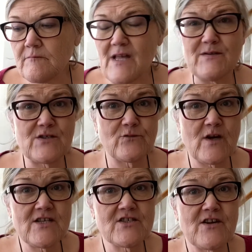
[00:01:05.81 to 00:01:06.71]
I was in a
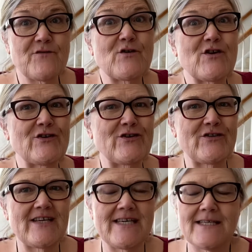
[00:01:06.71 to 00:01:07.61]
rush, never a good
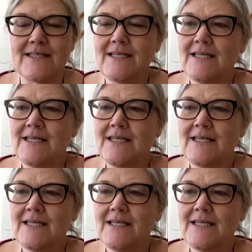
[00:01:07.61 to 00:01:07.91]
thing.